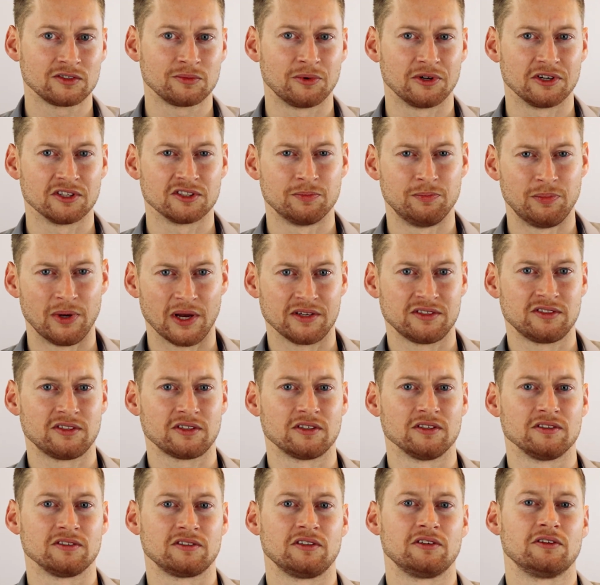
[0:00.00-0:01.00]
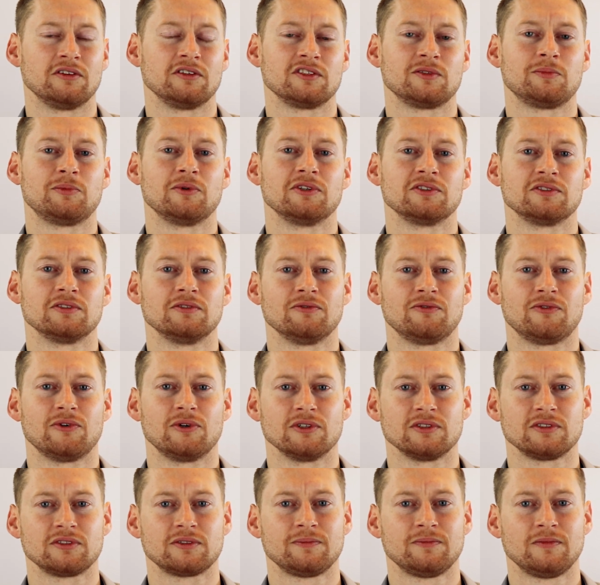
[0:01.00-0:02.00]
but it's best to consider dispersion
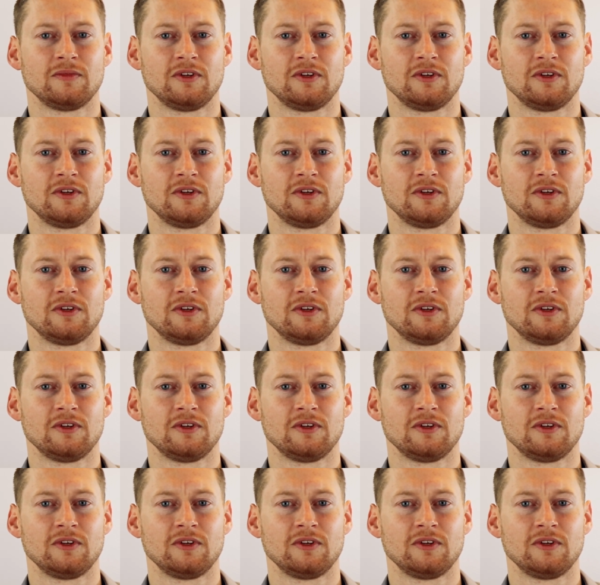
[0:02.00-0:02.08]
first.